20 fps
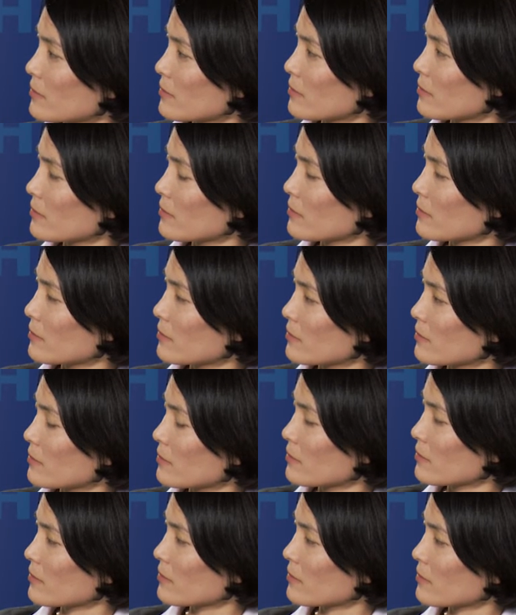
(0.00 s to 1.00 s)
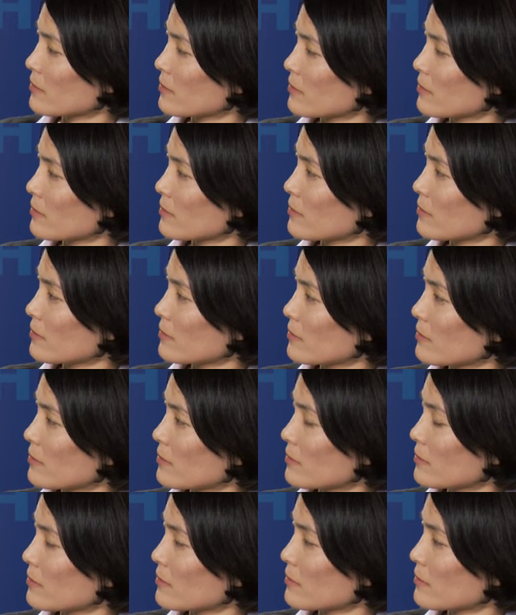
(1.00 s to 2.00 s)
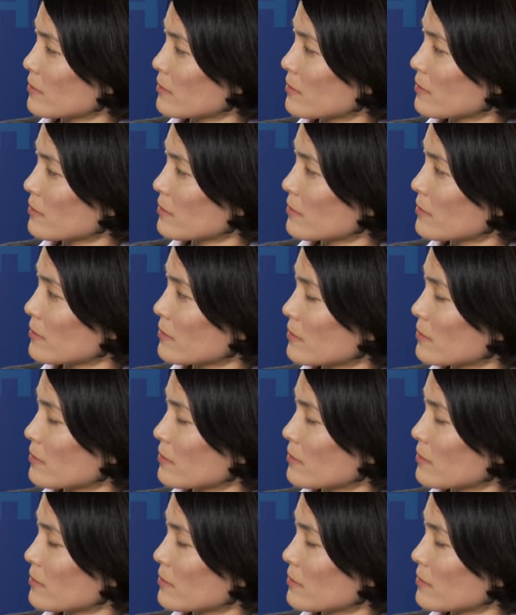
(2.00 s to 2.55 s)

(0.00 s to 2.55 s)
(not speaking)